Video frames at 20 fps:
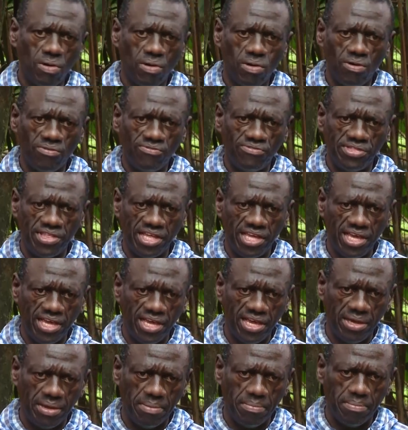of
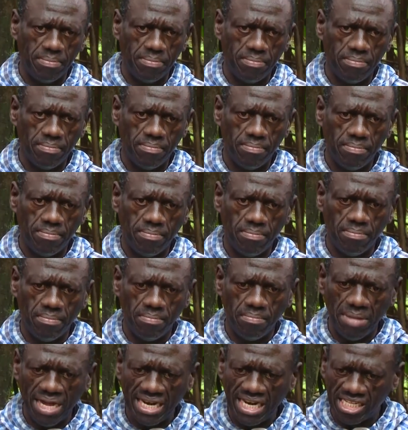the
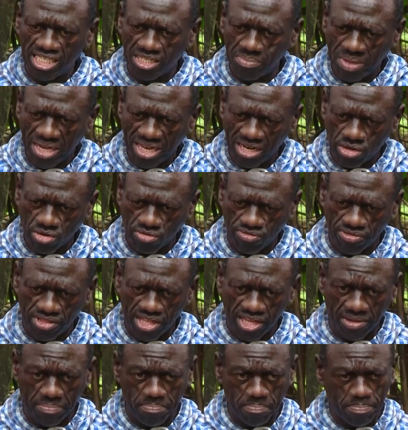management of
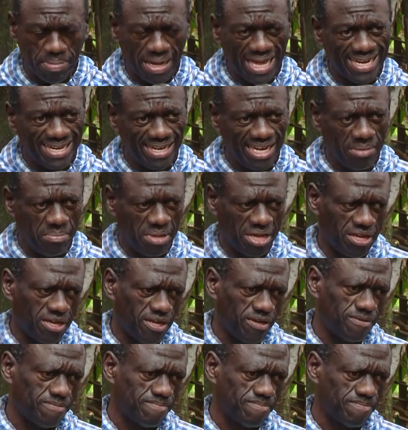the pandemic.